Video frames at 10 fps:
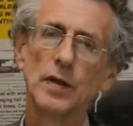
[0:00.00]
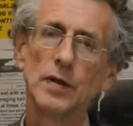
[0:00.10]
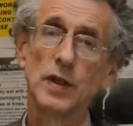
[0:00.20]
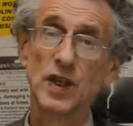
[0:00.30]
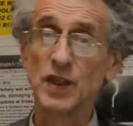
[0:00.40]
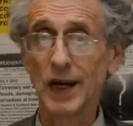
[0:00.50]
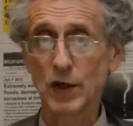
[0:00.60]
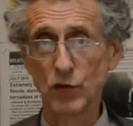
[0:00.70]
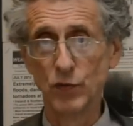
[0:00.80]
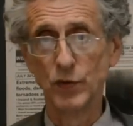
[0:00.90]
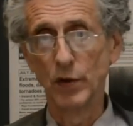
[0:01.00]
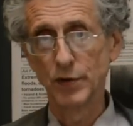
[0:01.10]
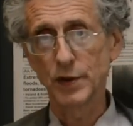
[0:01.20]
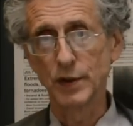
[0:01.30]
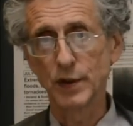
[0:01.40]
this is actual
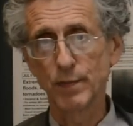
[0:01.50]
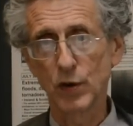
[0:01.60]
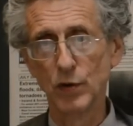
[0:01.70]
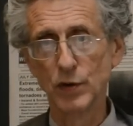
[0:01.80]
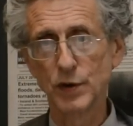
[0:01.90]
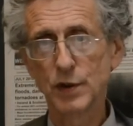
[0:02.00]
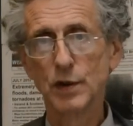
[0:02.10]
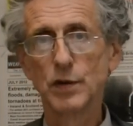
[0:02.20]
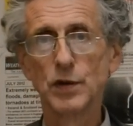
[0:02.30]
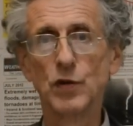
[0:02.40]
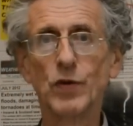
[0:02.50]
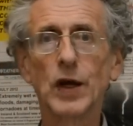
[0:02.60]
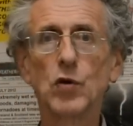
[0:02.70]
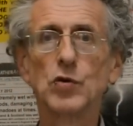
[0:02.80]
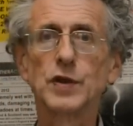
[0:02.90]
nonsense because the
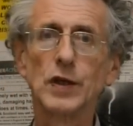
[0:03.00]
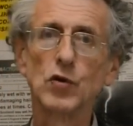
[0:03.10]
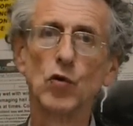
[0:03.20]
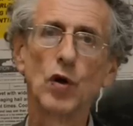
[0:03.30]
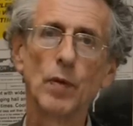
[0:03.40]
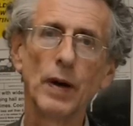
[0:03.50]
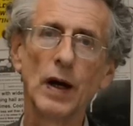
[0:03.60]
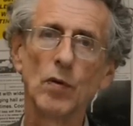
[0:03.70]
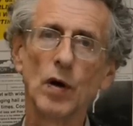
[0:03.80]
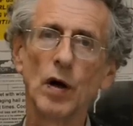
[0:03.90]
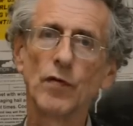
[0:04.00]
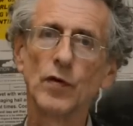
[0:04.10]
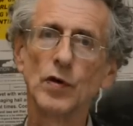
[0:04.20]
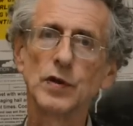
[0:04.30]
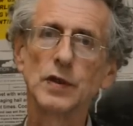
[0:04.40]
records they talk about are
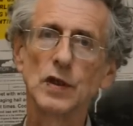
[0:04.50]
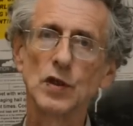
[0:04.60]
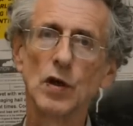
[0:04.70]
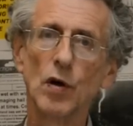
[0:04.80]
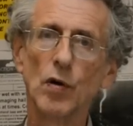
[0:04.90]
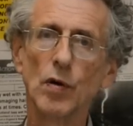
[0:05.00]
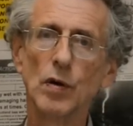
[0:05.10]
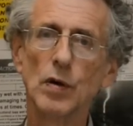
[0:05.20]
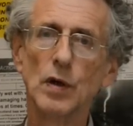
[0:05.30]
30 years long.